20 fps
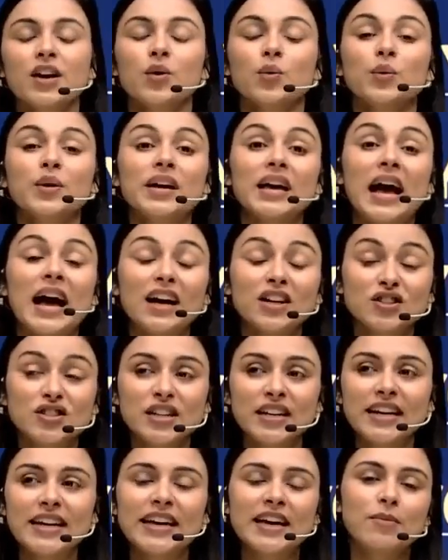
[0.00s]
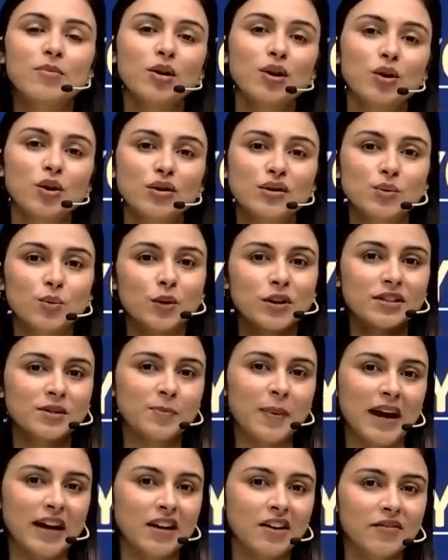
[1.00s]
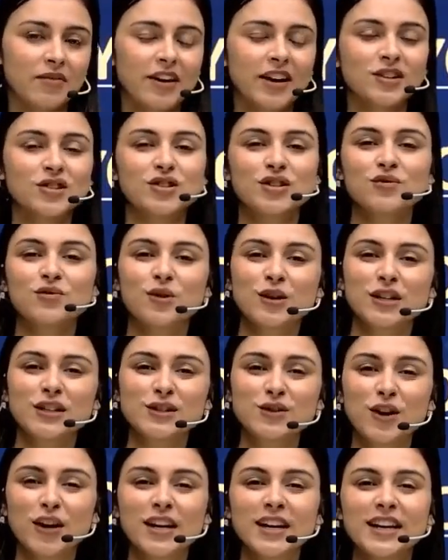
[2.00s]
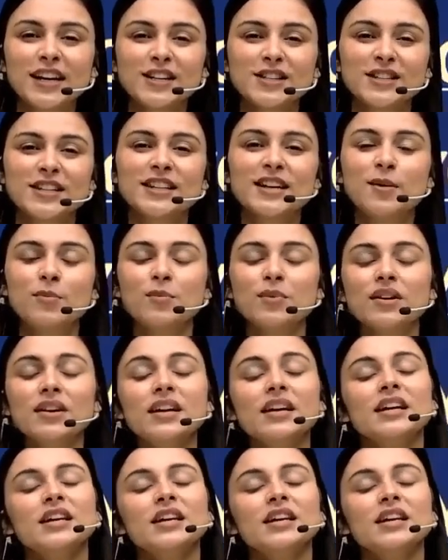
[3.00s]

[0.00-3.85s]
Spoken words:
We actually came across what is packing fraction, what is coordination number.